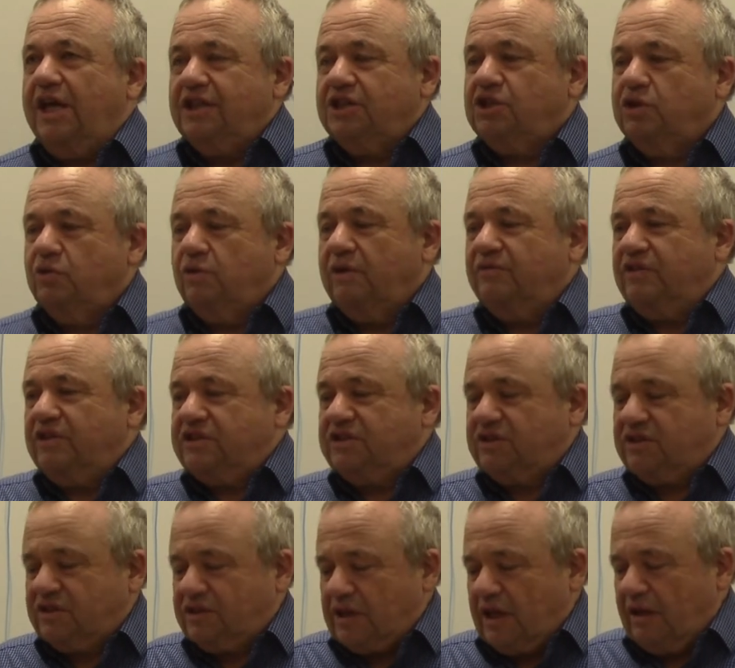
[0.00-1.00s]
issue of
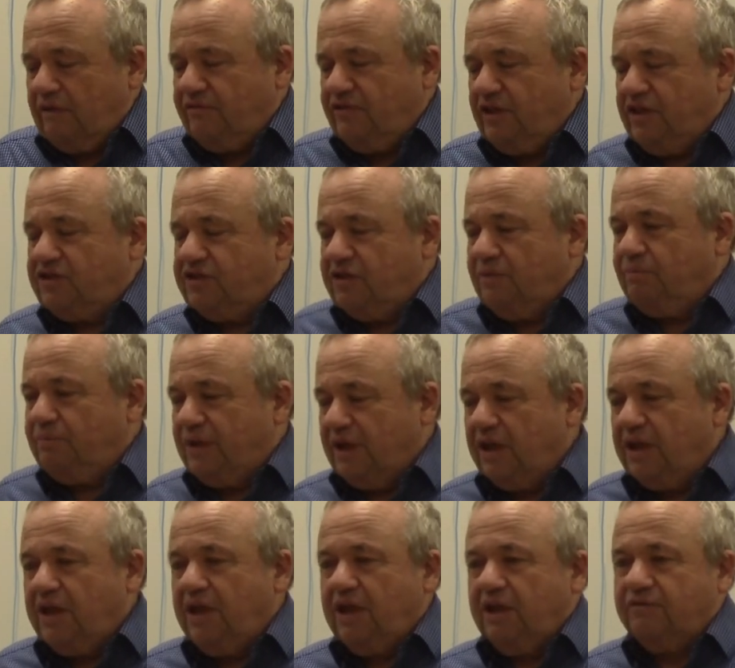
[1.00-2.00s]
the
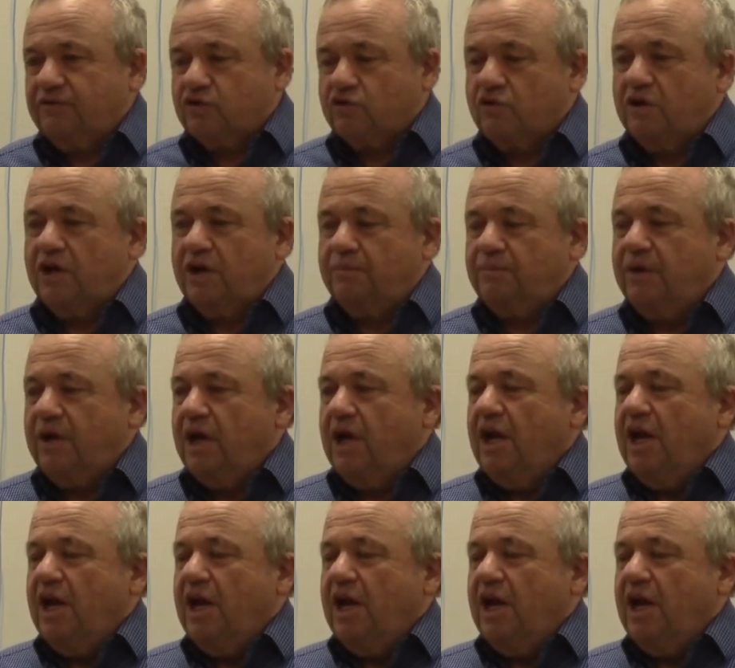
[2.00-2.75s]
stability of Trump